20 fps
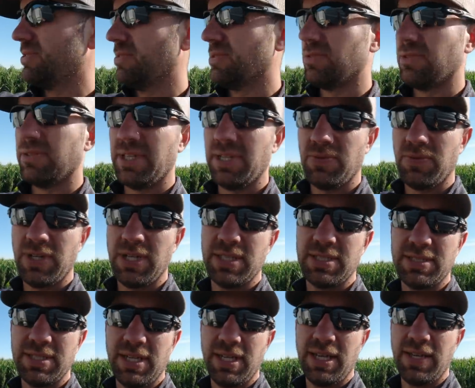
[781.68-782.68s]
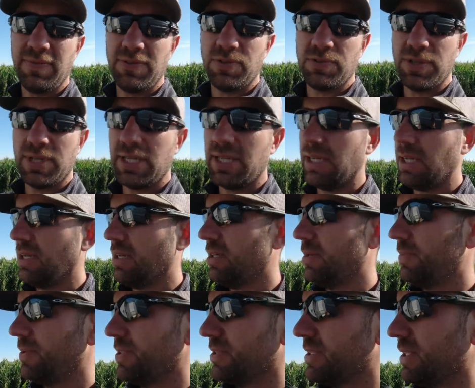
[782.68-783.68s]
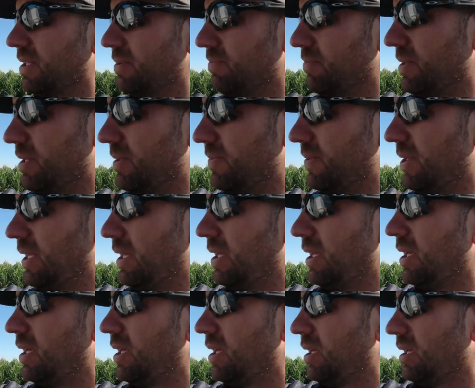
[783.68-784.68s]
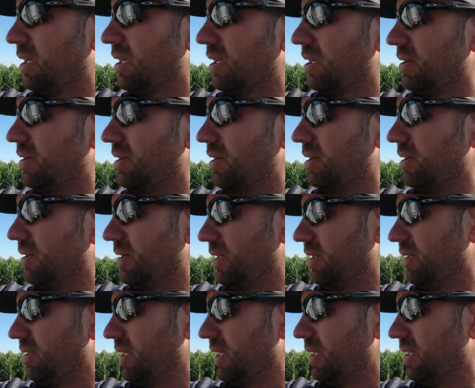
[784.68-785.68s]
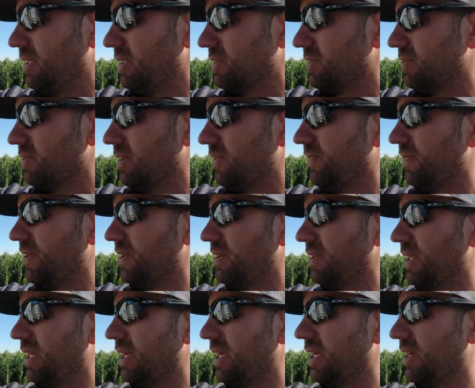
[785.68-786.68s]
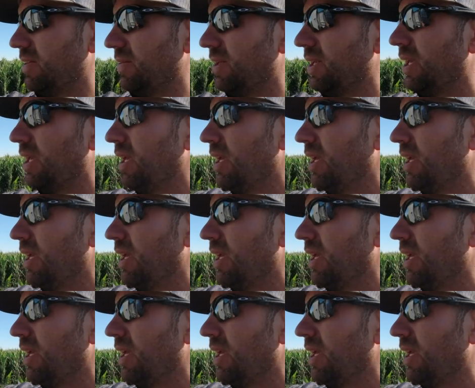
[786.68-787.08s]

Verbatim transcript: circle. That way it's not having to run at 100%, but darn near at it, so I'll figure that out.